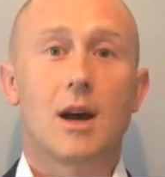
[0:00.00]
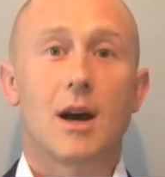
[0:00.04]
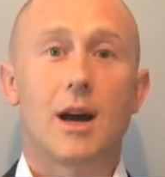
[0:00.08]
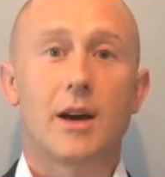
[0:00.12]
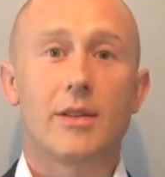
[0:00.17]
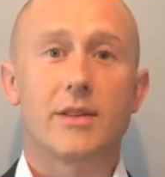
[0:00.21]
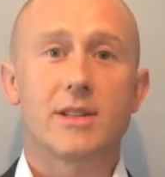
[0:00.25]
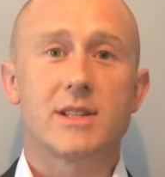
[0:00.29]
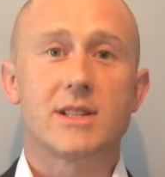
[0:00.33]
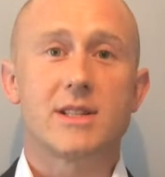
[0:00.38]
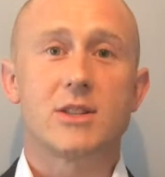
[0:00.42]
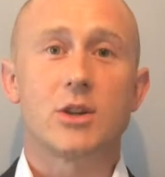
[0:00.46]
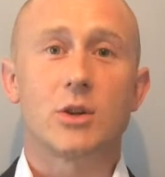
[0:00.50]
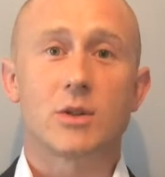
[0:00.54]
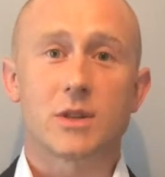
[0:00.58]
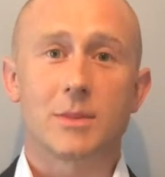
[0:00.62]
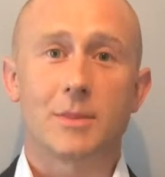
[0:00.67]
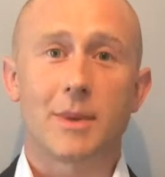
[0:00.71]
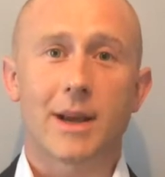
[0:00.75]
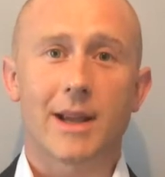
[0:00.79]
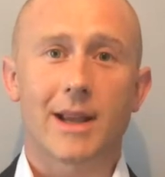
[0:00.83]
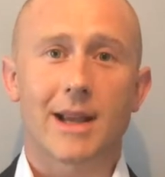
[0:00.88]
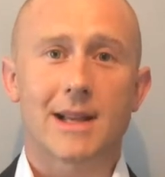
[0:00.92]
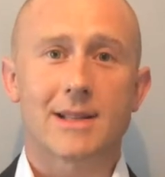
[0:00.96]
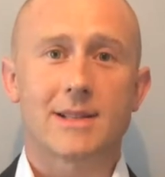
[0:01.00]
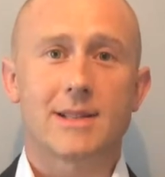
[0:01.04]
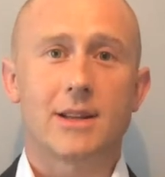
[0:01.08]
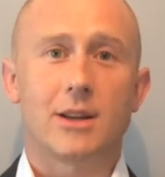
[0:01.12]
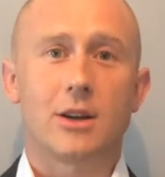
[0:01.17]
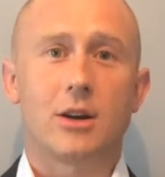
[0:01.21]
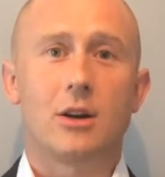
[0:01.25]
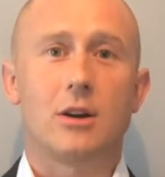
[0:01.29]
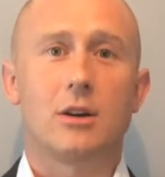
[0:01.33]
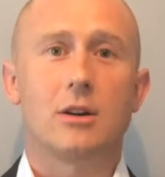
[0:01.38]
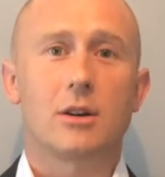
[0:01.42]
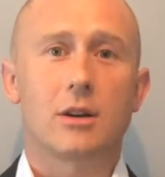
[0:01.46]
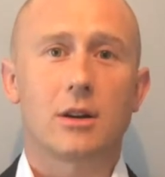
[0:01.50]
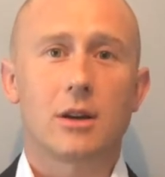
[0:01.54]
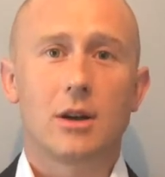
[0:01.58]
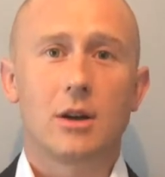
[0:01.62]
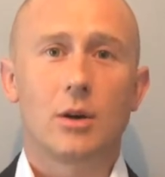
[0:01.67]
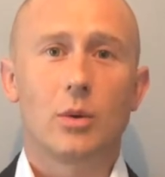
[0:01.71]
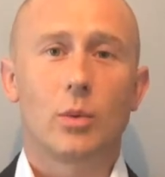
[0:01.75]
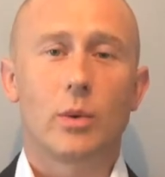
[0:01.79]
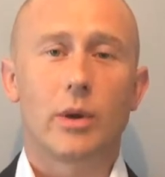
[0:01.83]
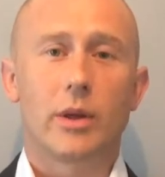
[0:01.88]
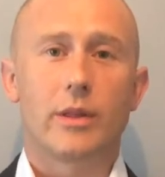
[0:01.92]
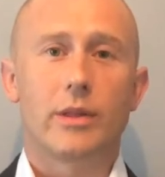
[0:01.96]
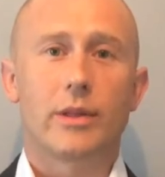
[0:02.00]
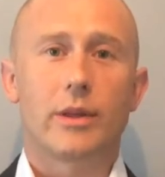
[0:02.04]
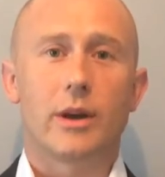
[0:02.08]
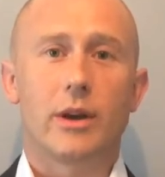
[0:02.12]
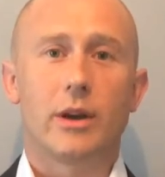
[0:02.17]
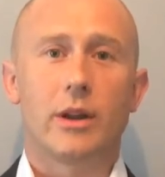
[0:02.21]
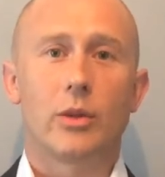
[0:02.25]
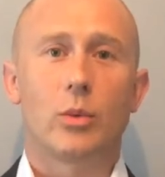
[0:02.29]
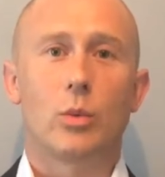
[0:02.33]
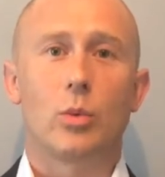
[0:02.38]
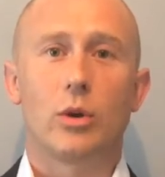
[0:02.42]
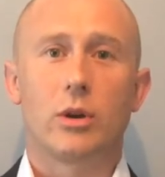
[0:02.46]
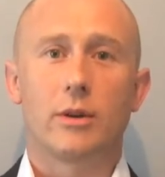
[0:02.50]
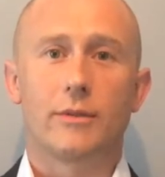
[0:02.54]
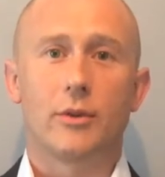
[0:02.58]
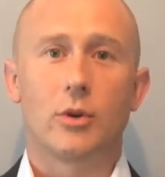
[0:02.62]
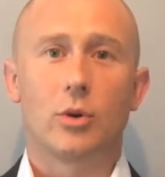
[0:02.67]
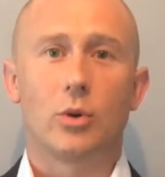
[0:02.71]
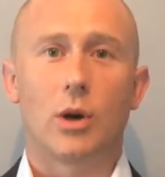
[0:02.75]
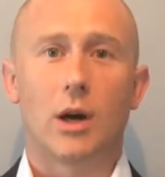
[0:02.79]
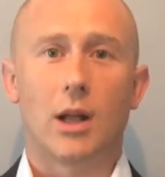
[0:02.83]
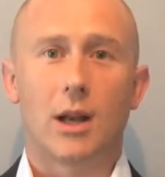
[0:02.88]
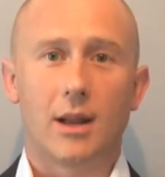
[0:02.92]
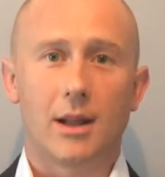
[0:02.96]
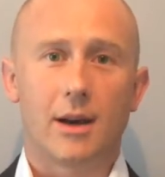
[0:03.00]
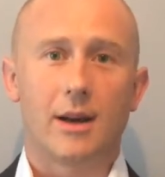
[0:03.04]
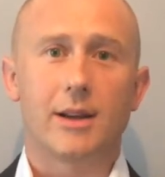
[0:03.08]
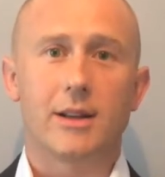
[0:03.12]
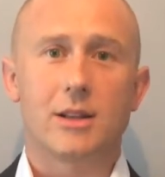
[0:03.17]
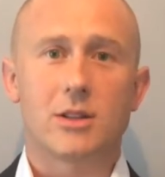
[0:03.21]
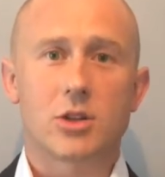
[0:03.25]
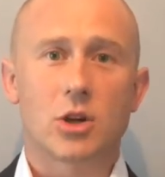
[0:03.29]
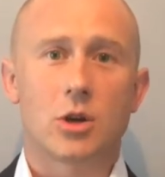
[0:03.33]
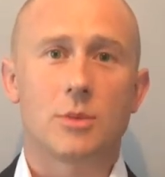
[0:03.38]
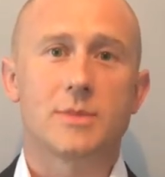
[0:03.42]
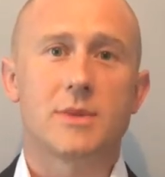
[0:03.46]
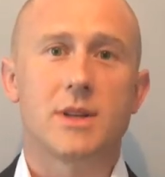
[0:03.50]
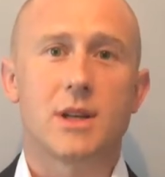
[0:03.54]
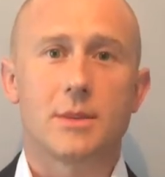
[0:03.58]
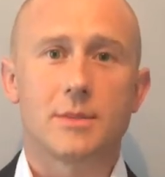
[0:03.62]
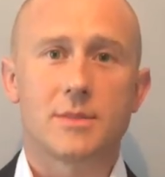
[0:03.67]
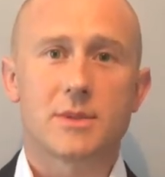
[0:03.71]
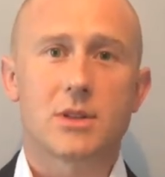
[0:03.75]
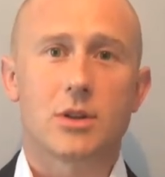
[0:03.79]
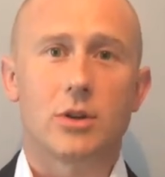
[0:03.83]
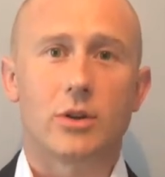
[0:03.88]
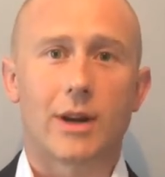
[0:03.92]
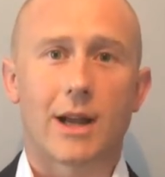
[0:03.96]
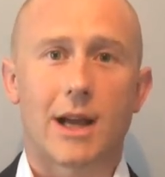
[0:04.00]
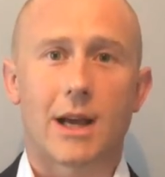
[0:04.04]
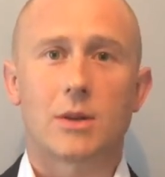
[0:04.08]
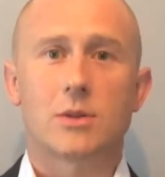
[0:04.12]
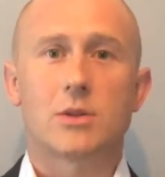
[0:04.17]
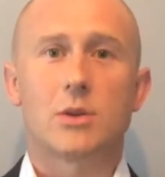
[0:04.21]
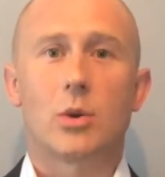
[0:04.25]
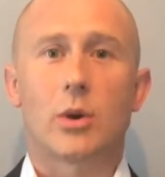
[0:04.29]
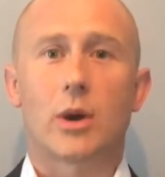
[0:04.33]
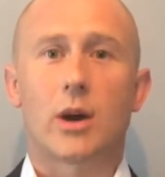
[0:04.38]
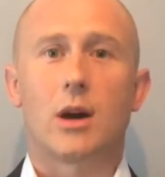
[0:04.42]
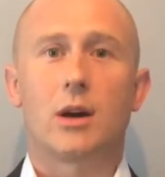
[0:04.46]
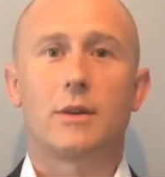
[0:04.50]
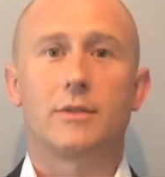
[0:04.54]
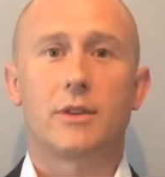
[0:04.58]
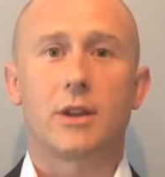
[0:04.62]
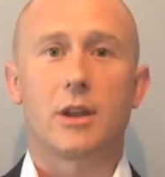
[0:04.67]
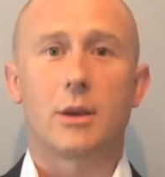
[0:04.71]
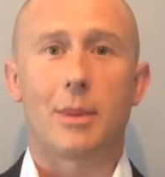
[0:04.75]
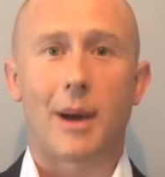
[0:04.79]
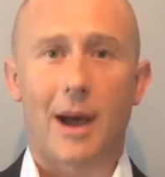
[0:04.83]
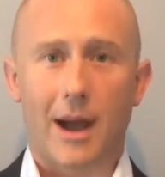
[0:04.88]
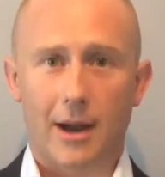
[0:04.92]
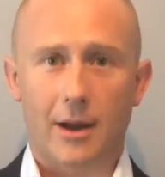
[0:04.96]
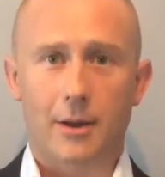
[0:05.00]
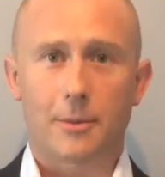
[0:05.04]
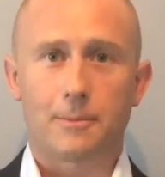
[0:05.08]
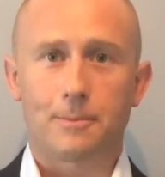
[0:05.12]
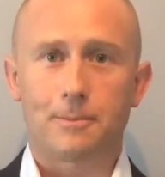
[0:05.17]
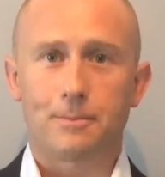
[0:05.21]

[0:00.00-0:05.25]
Hi, this is Dr. Mike Cassidy-Hogg with another one of your Align top tips on how to look after your back.